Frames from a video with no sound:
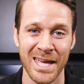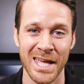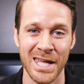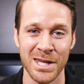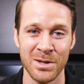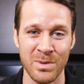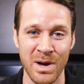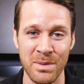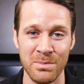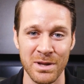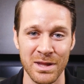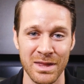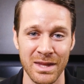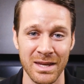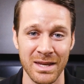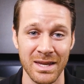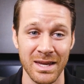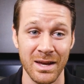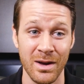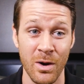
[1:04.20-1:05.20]
and you might be
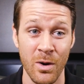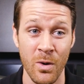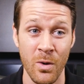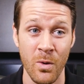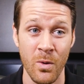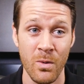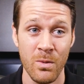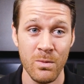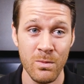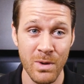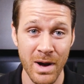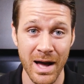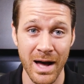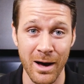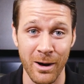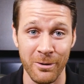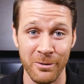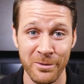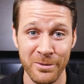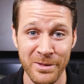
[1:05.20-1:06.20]
thinking,
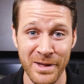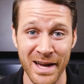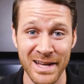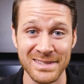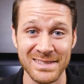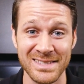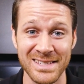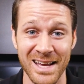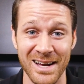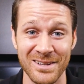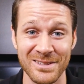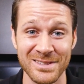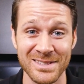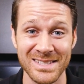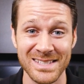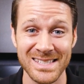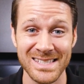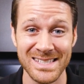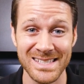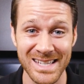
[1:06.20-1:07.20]
wow, that
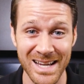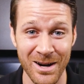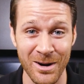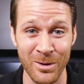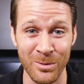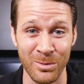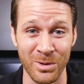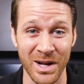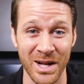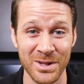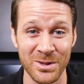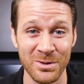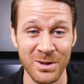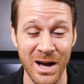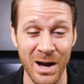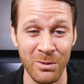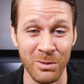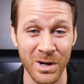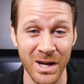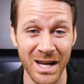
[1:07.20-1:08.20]
sounds terrible. I do
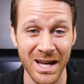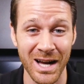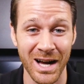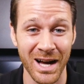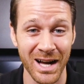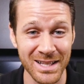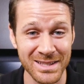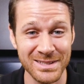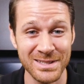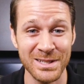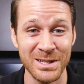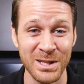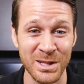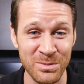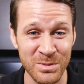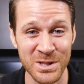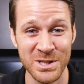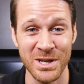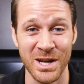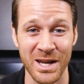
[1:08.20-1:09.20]
not want to constantly
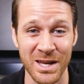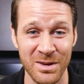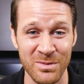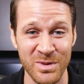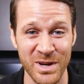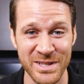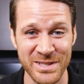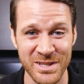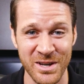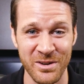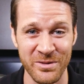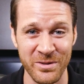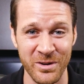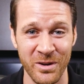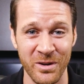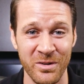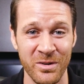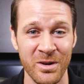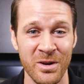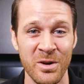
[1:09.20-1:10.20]
be checking my cell
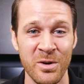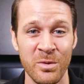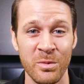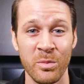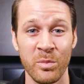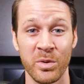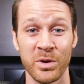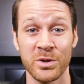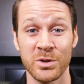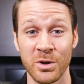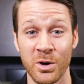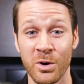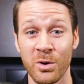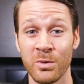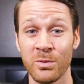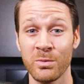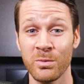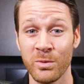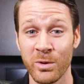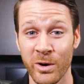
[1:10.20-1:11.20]
phone. But
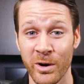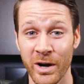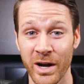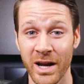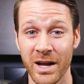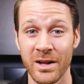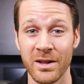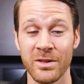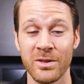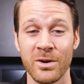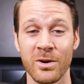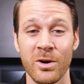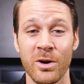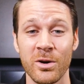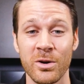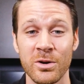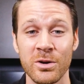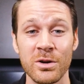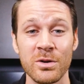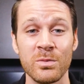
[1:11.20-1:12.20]
don't worry, there
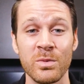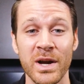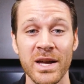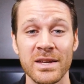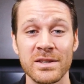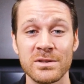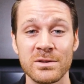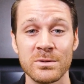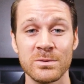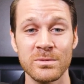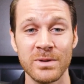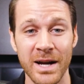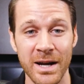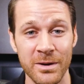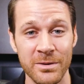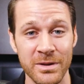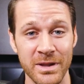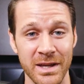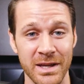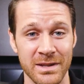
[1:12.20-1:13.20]
are good ways
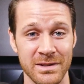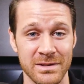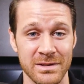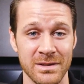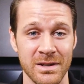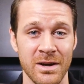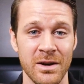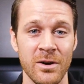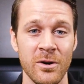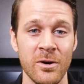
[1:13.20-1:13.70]
around this.